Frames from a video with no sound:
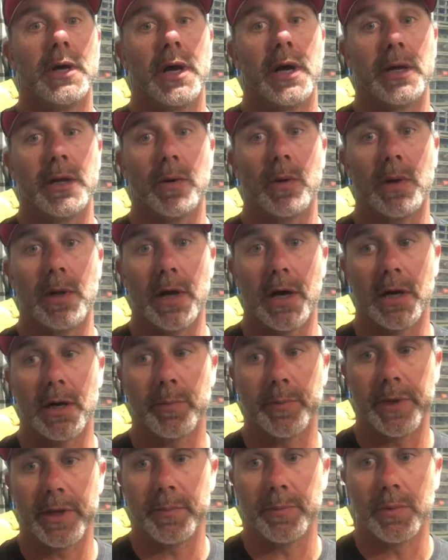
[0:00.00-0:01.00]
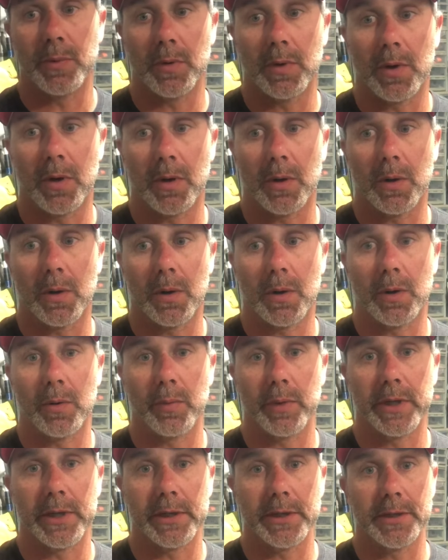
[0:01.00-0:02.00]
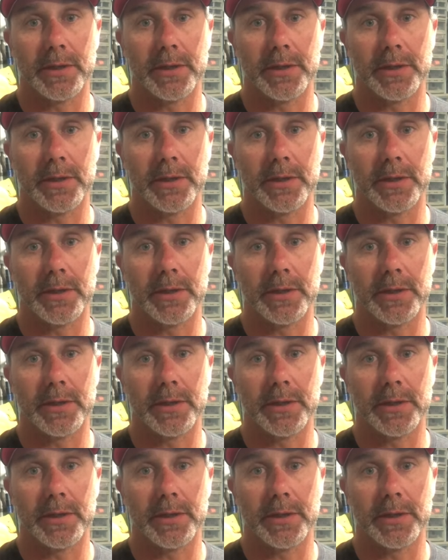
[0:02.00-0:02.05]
I know a lot of people are really